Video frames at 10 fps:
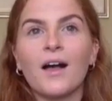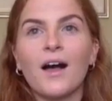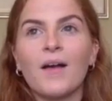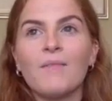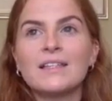
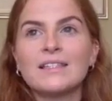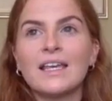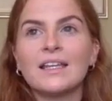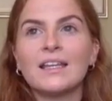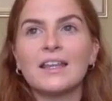I'm
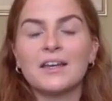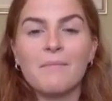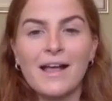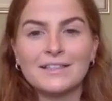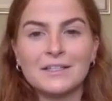missing the
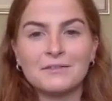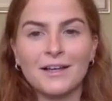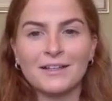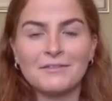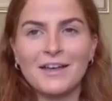competitive
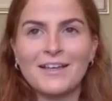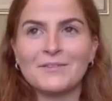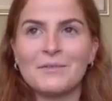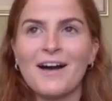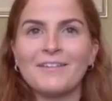side of it as
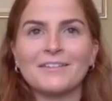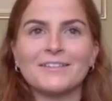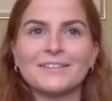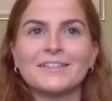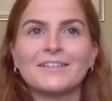well,
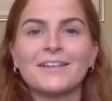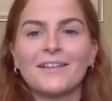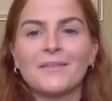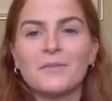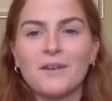because
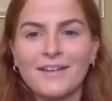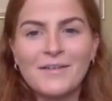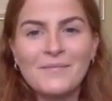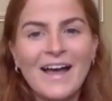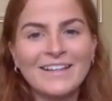I'm quite
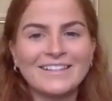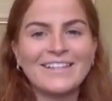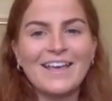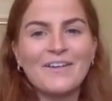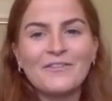
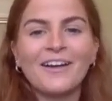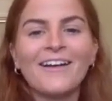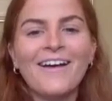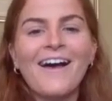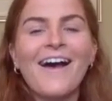
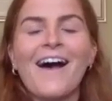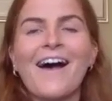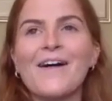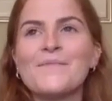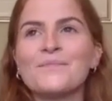
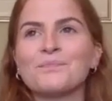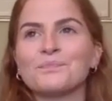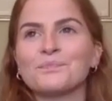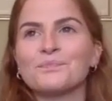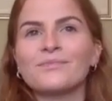competitive.
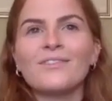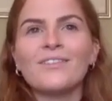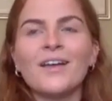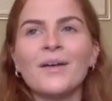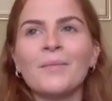
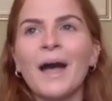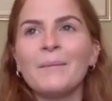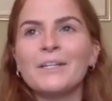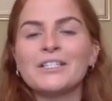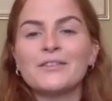But
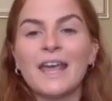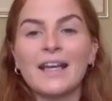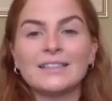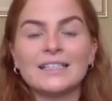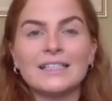ambitions for
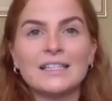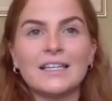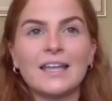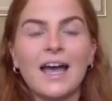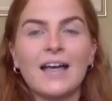next
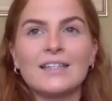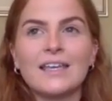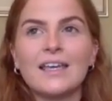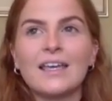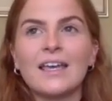season, as
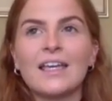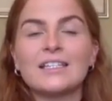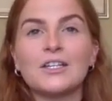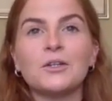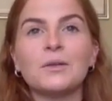it is
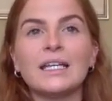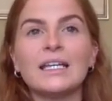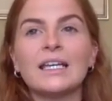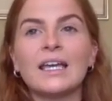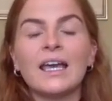a new
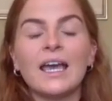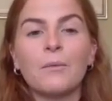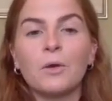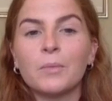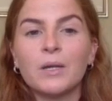league, it
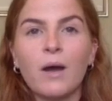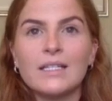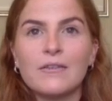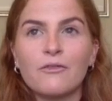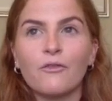will be quite
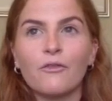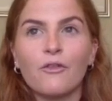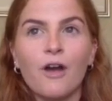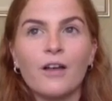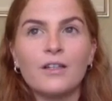different for
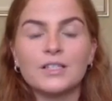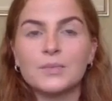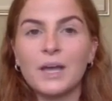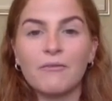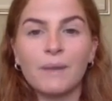us because
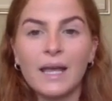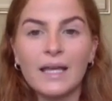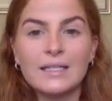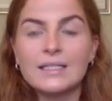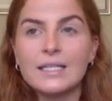we haven't played
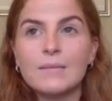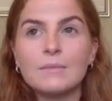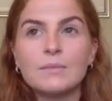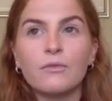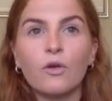these
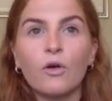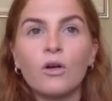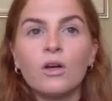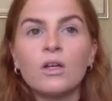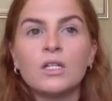teams before.
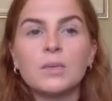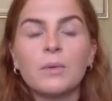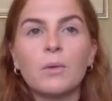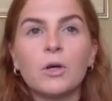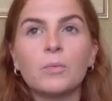So
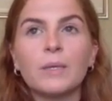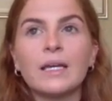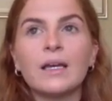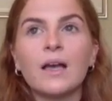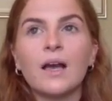it will
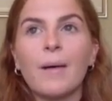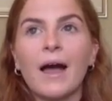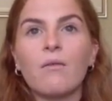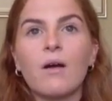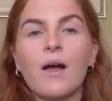be about